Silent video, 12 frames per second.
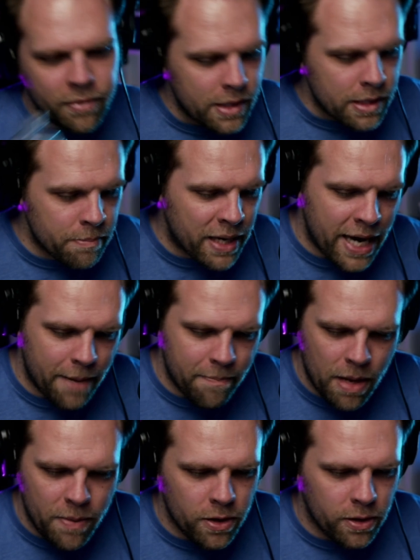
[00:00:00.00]
But hey,
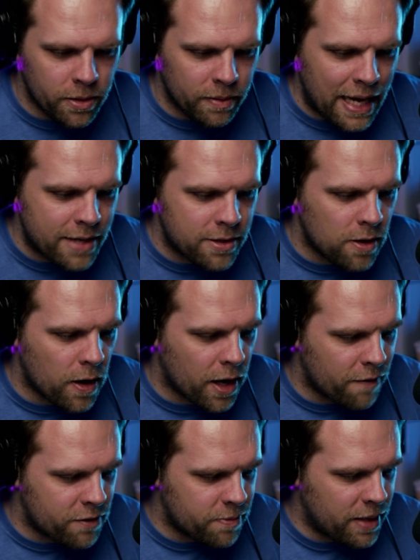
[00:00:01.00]
maybe it'll last long
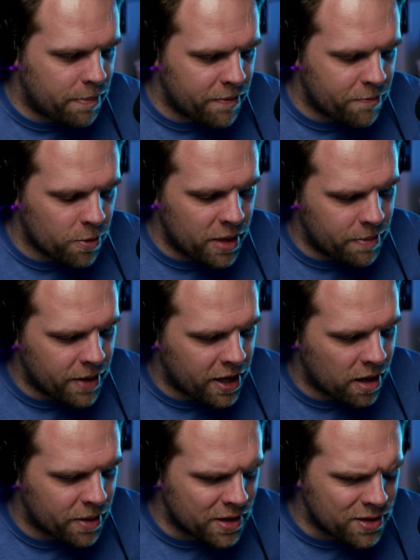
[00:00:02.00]
enough for me to pick it
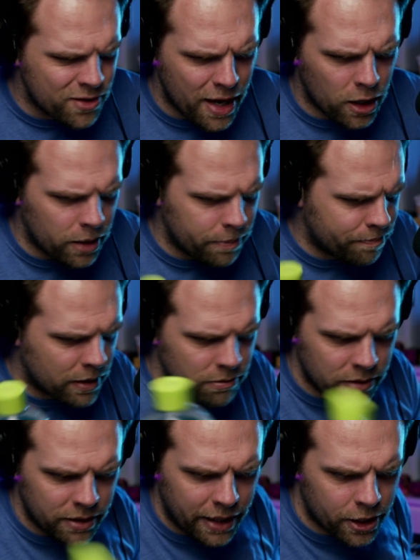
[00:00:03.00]
up in a sale
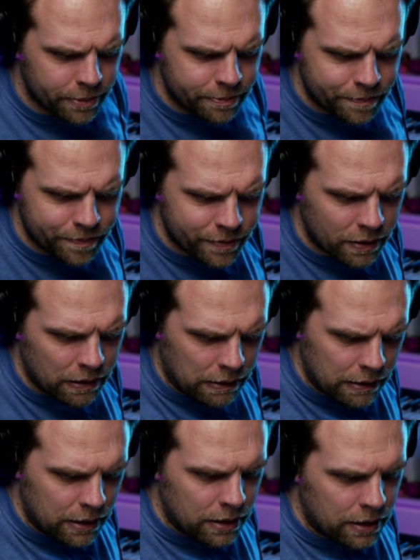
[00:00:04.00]
later.
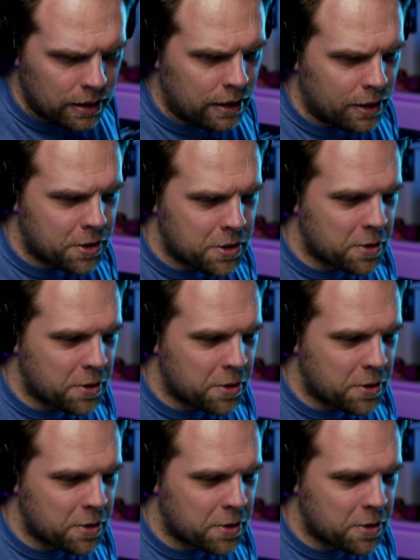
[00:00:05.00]
Just don't